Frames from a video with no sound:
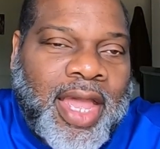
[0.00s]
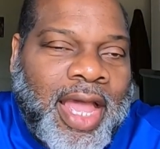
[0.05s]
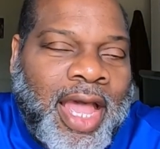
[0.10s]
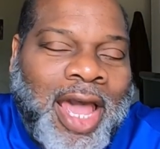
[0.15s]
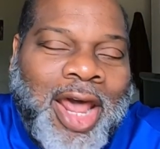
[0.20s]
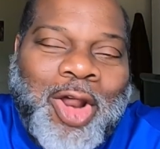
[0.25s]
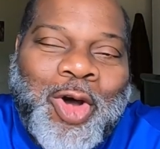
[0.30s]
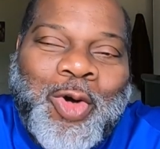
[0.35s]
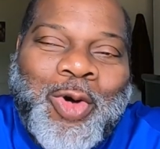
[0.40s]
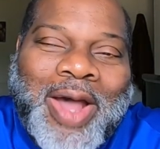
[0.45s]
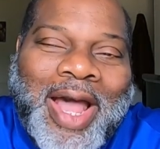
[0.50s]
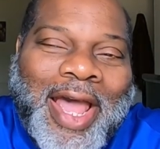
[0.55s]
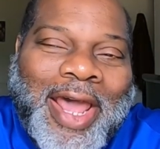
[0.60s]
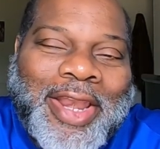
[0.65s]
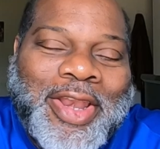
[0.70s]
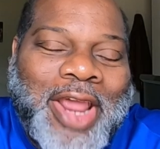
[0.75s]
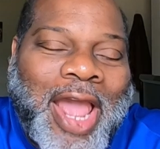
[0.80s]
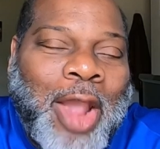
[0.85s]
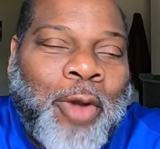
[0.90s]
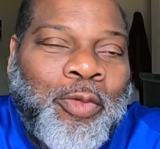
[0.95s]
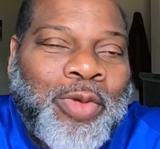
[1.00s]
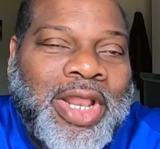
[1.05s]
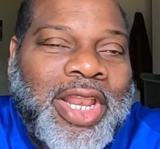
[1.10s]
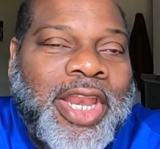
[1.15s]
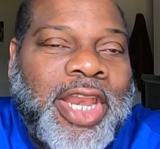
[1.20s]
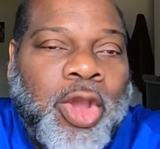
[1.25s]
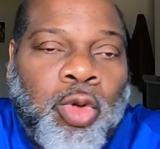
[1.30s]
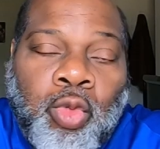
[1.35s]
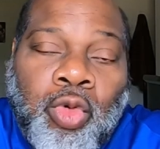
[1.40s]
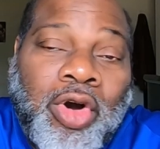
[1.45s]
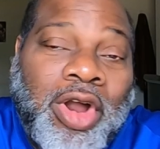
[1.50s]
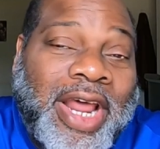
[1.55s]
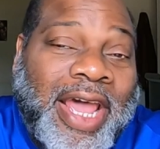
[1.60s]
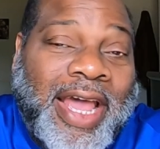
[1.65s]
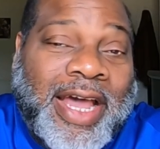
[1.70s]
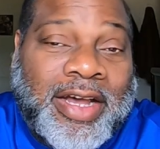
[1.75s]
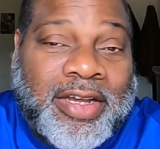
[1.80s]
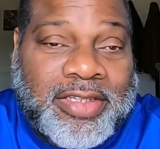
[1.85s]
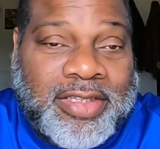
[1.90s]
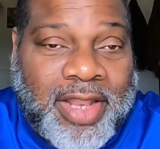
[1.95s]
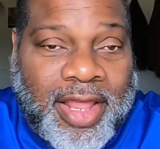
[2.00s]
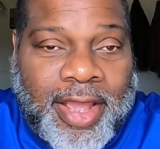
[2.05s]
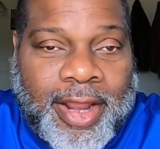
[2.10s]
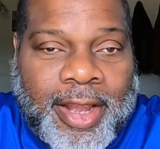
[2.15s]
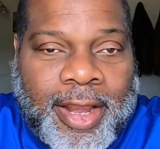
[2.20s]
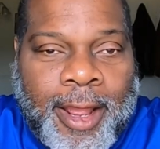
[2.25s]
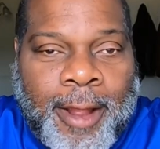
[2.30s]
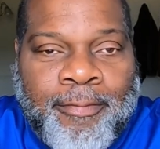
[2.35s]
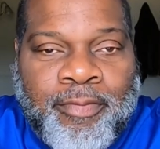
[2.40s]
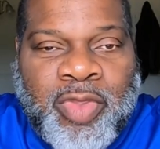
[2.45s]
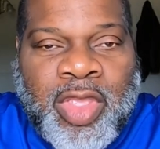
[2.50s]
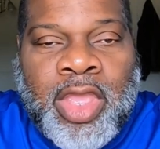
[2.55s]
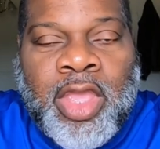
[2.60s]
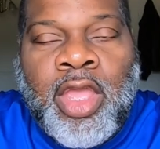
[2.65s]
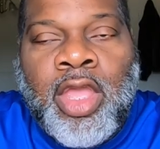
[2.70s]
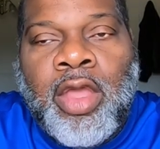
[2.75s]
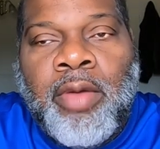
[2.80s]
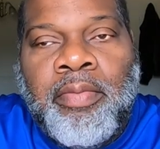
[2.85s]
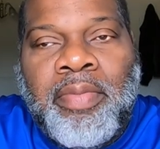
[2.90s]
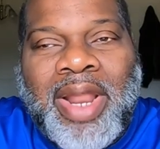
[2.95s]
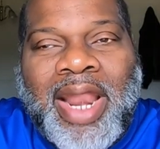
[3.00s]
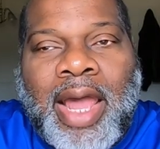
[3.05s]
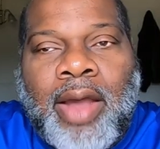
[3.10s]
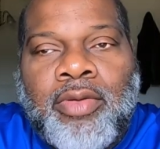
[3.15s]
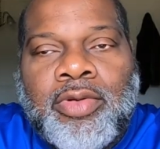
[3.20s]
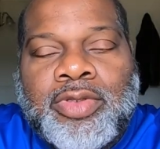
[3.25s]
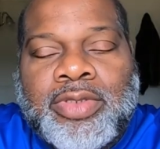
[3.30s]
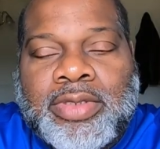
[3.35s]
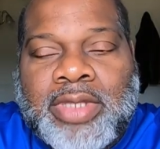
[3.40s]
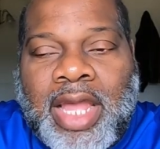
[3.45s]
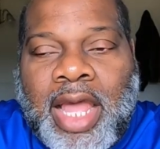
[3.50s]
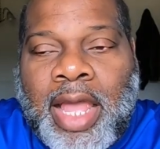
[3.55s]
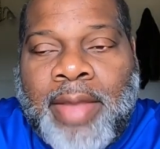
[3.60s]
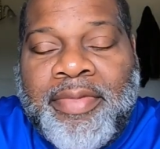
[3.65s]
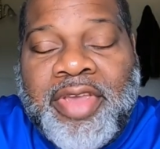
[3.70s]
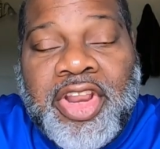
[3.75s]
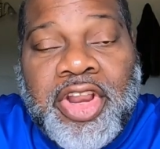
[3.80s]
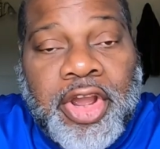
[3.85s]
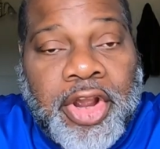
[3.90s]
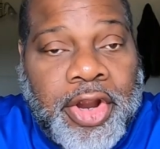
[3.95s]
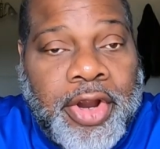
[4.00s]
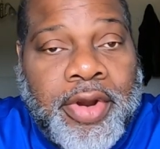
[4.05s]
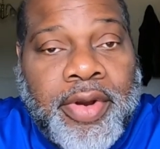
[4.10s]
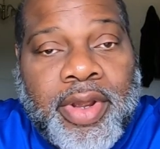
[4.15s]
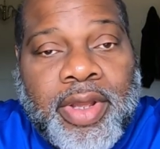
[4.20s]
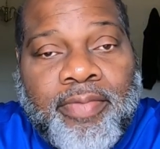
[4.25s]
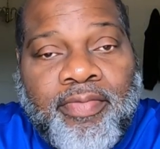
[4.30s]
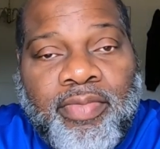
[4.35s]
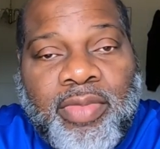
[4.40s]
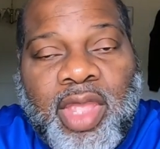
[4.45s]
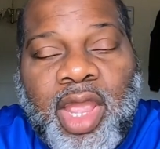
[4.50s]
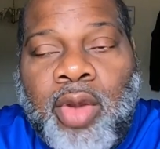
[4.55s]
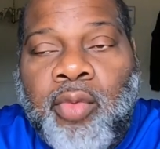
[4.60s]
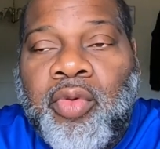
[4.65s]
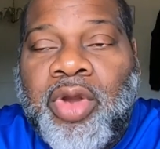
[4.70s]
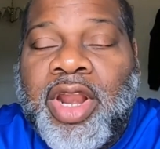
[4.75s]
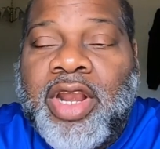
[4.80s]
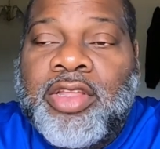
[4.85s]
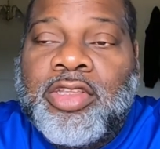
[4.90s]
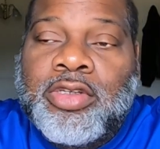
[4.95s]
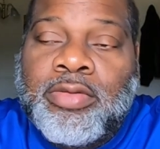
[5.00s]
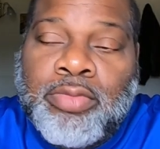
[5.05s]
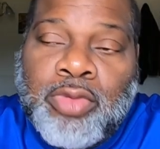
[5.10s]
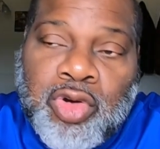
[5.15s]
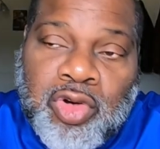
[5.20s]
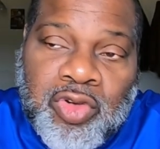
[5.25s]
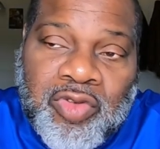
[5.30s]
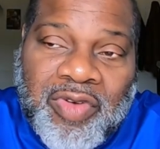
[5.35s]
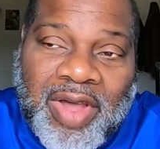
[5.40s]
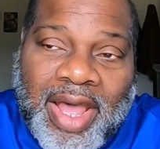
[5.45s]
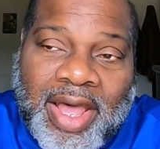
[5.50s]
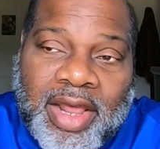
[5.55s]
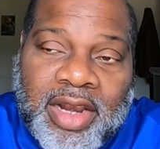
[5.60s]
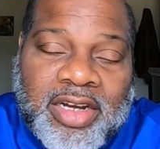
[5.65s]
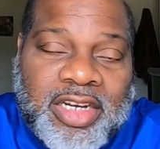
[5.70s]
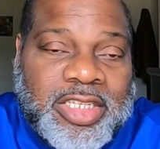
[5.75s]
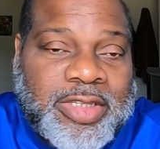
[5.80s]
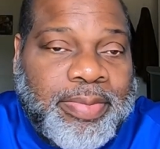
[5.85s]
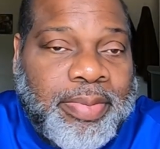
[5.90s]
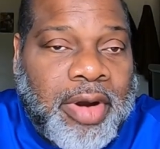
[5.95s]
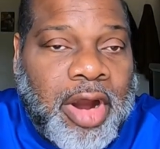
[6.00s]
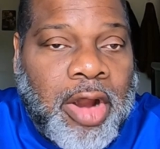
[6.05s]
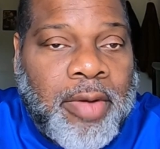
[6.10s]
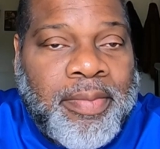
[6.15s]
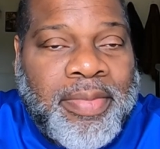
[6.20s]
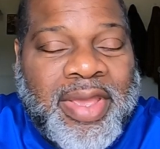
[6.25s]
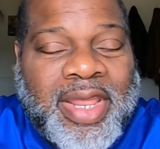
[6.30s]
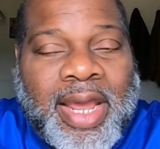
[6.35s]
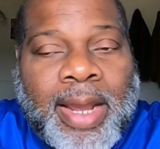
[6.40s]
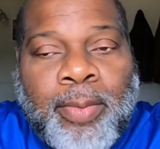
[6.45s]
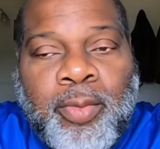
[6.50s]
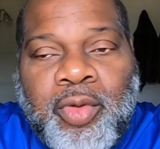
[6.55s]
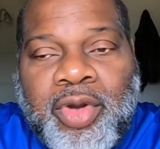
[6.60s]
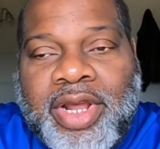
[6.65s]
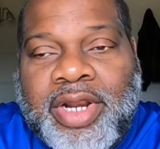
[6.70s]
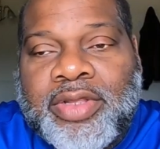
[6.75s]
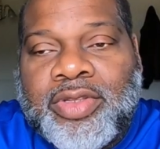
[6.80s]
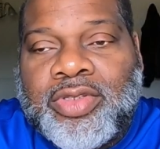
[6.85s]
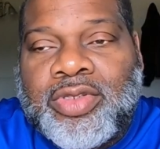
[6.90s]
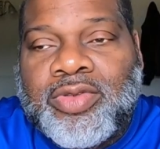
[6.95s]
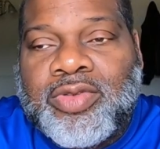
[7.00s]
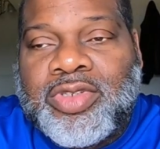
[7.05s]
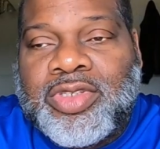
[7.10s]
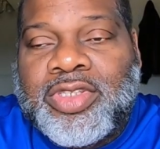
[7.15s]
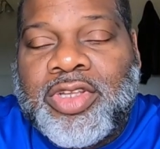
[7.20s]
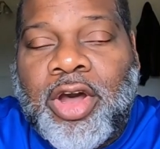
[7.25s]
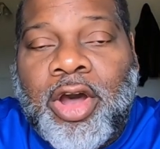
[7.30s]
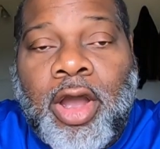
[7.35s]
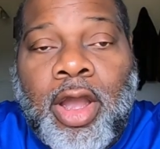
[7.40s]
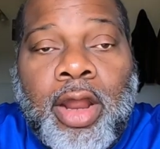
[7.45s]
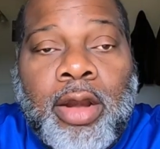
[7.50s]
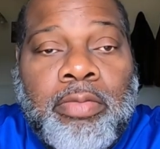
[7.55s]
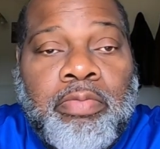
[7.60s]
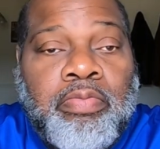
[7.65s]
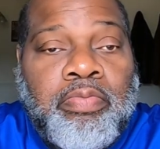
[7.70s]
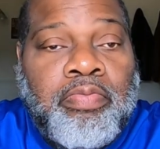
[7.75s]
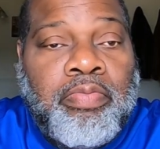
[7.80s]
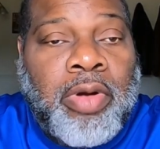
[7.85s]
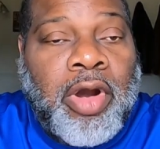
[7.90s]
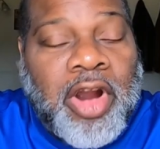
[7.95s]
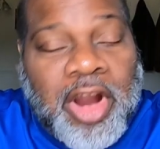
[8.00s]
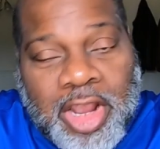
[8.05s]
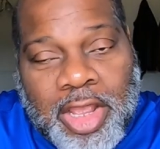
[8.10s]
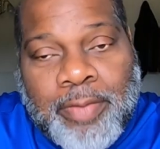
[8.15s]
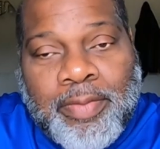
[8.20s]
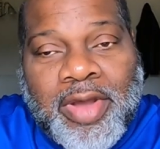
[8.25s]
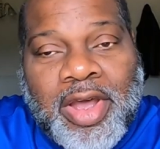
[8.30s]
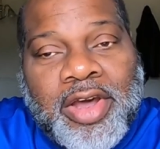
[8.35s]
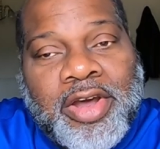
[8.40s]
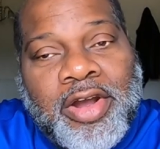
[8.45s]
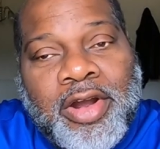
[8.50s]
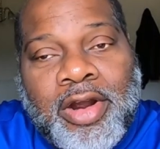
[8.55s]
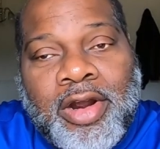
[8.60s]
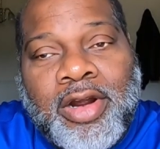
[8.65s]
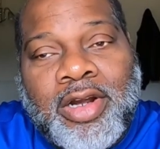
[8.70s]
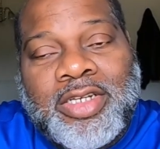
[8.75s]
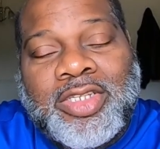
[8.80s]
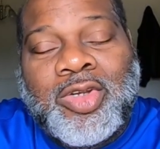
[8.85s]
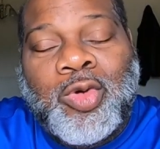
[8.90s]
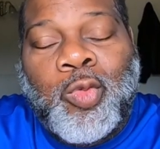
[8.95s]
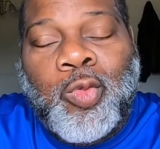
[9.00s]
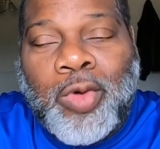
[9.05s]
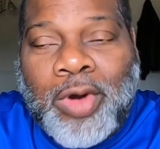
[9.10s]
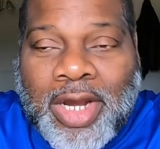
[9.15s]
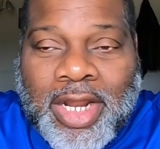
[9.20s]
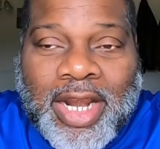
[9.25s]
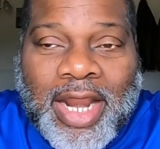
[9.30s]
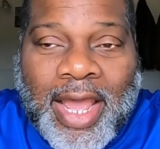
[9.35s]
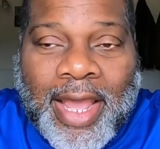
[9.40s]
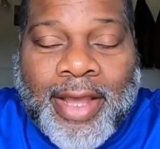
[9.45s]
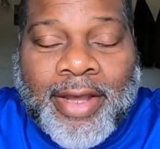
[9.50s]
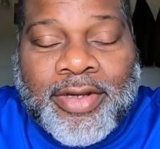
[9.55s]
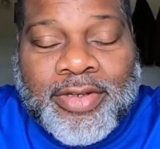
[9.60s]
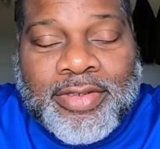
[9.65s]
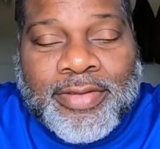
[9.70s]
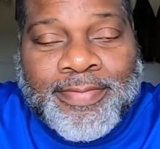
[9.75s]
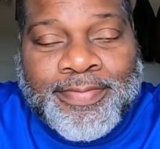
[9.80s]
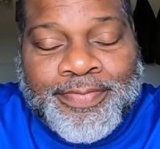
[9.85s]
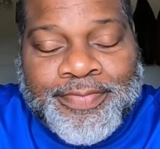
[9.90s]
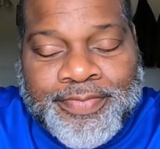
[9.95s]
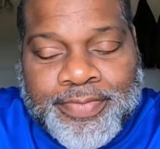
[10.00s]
I really didn't want a house like that. But I'm in a hurry. I'm ready to move out of this apartment. I'm ready to start parking my cars at one house.